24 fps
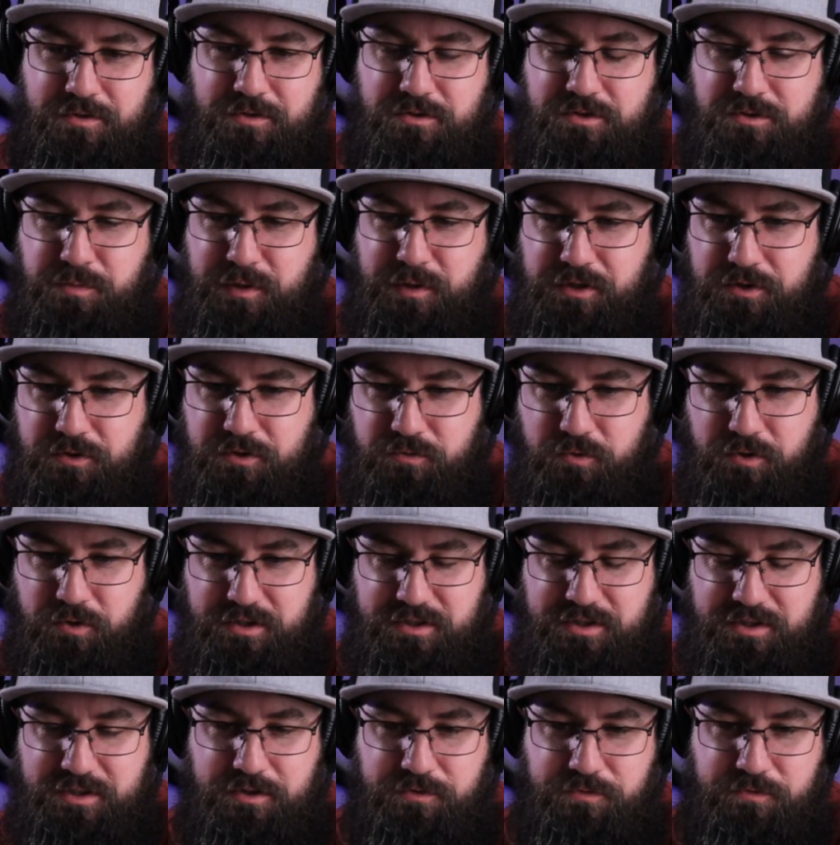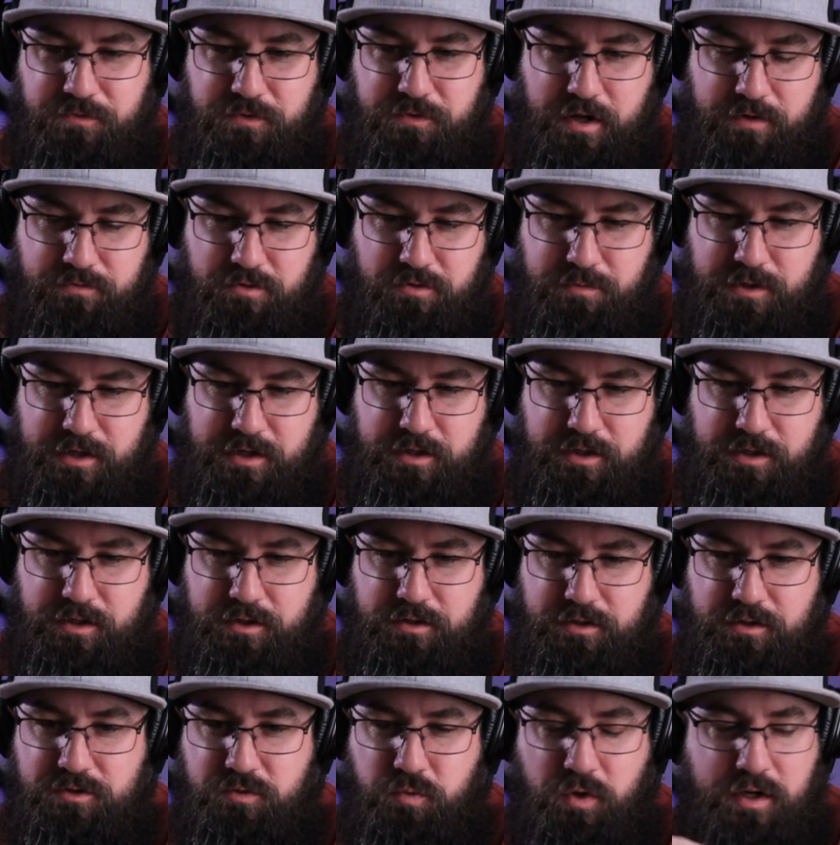speaking of which, if everybody
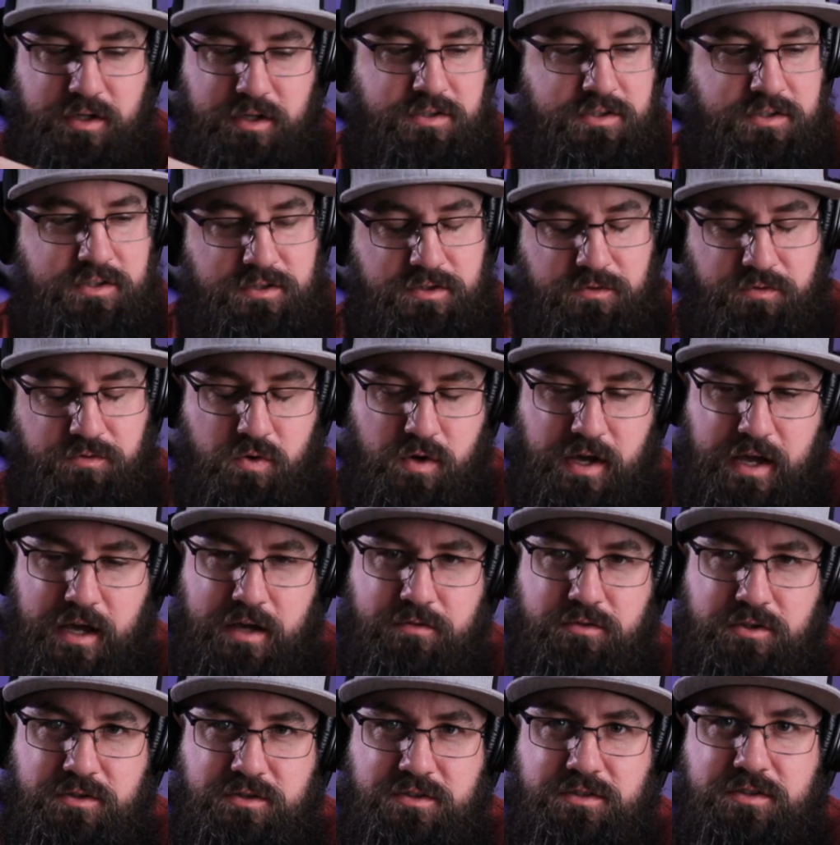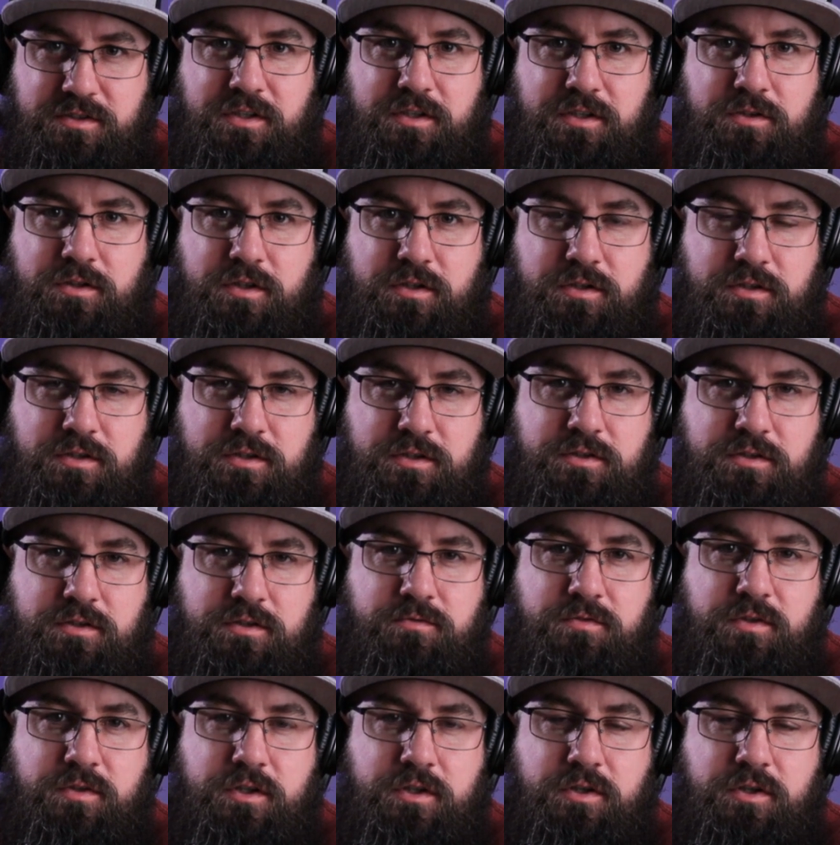that's watching this, if you haven't seen, there is a
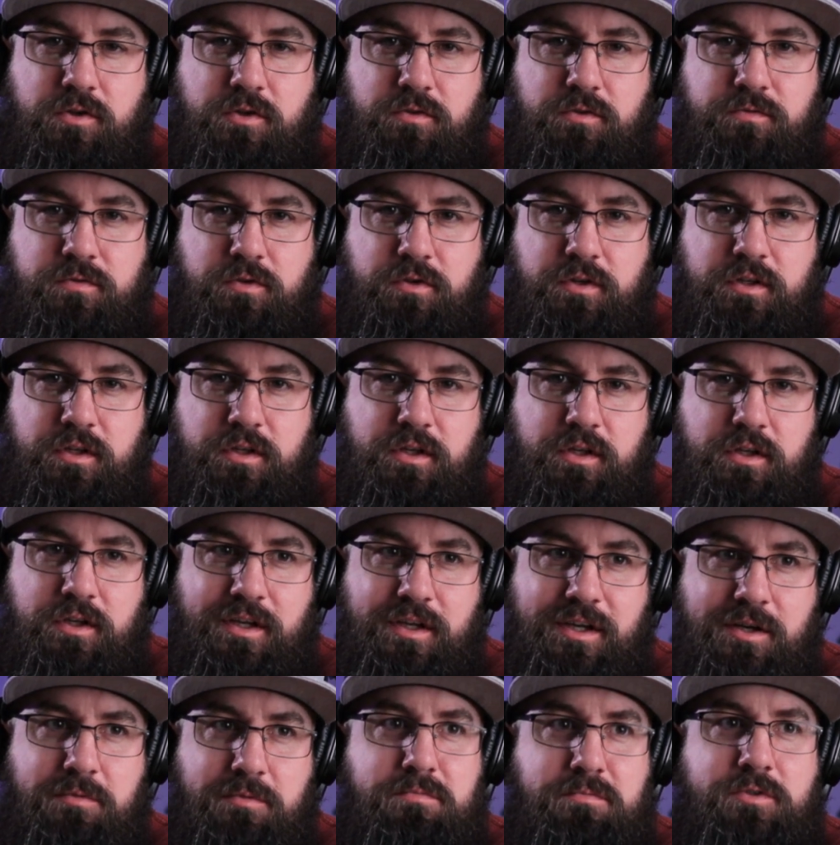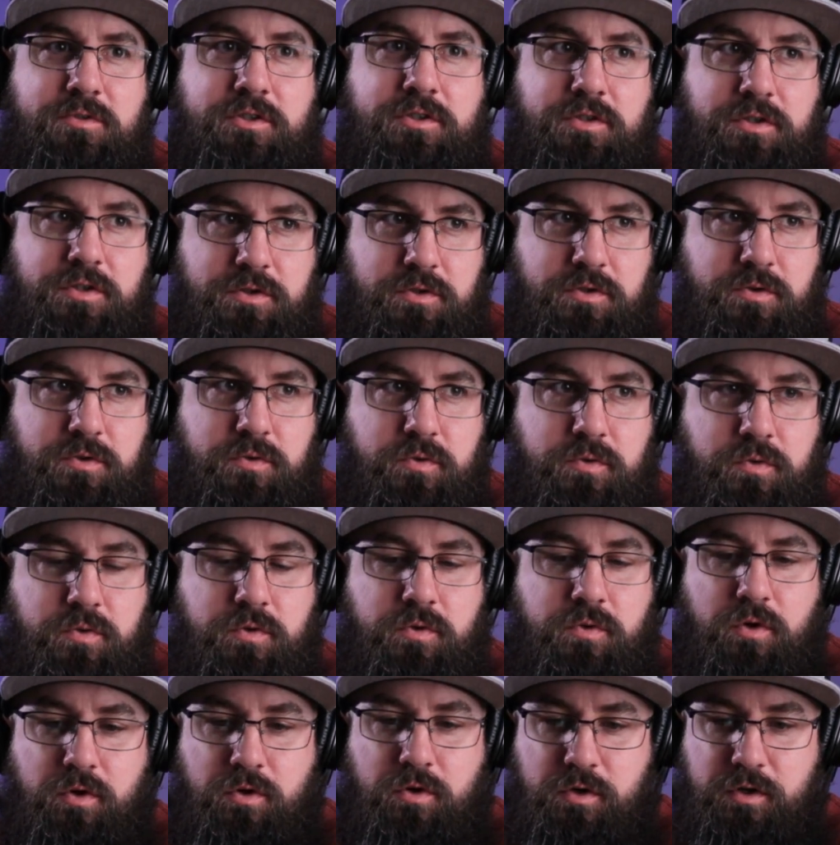video for the M2
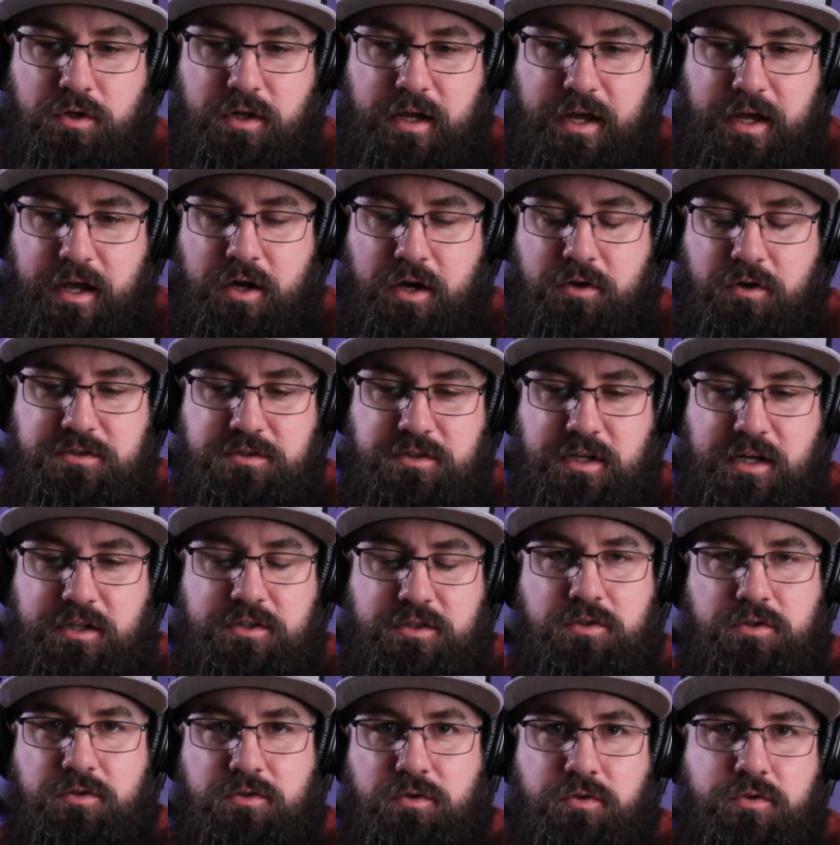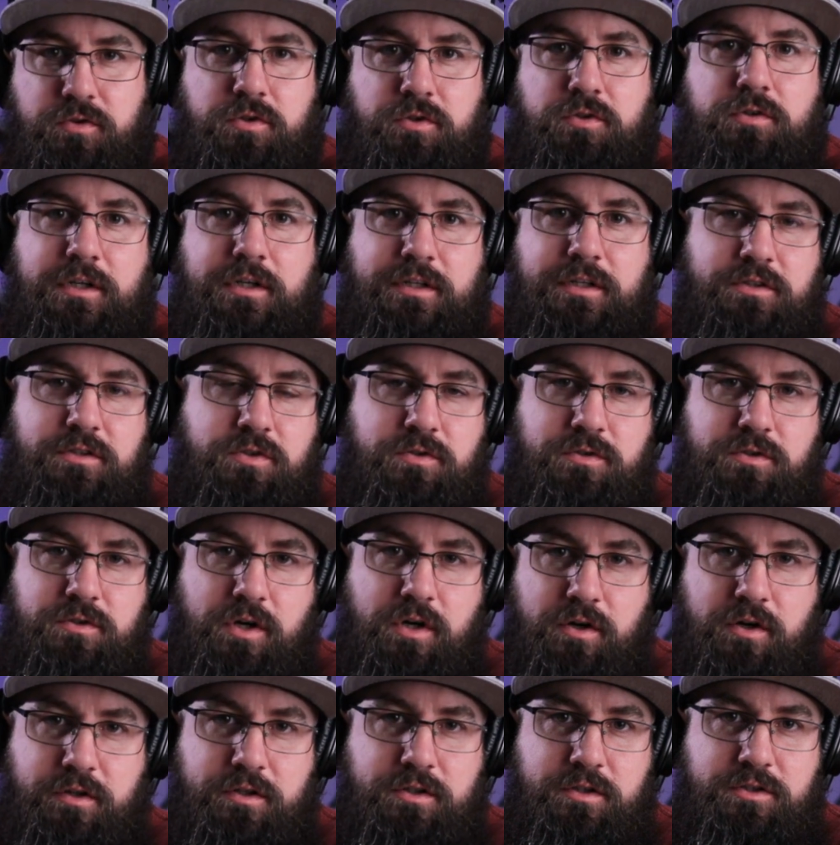on how he's actually going through and doing
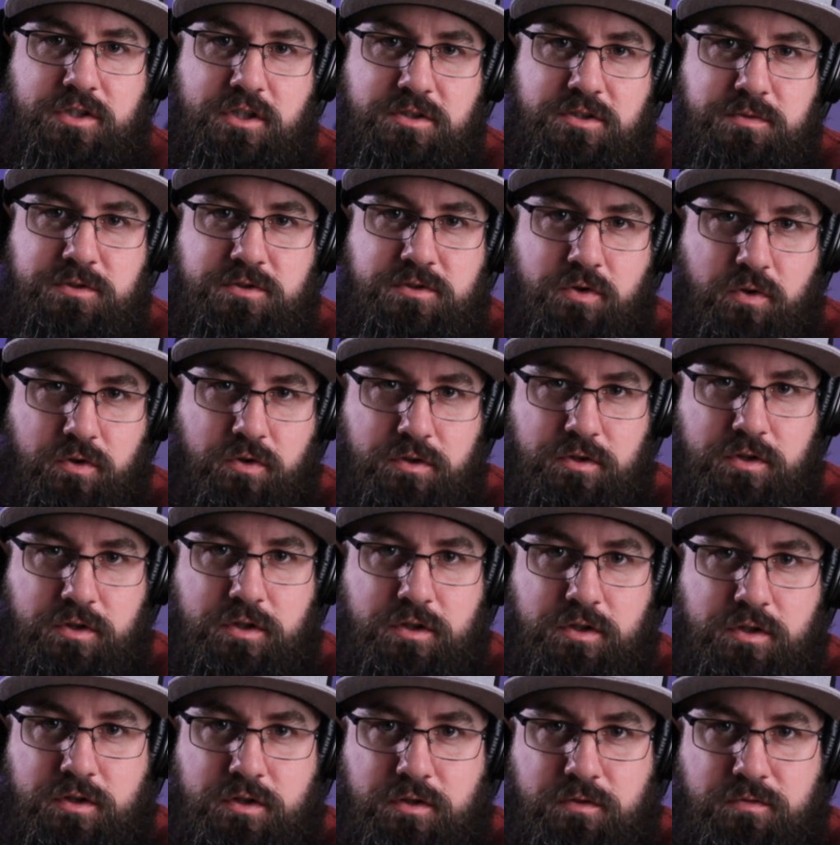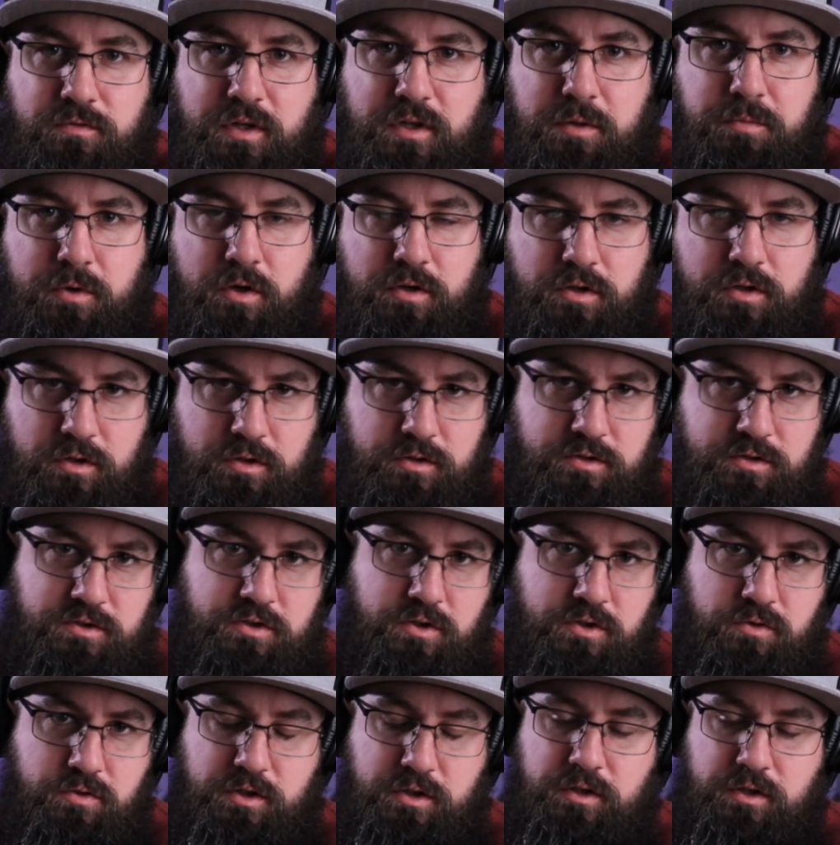all the adjustments on the flybarless
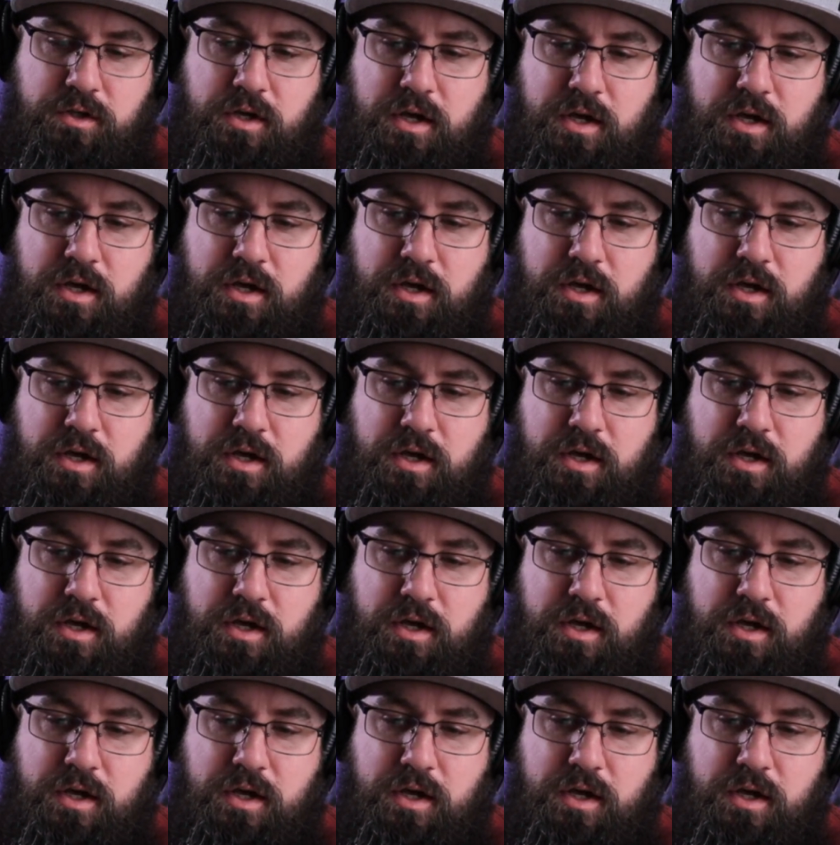unit.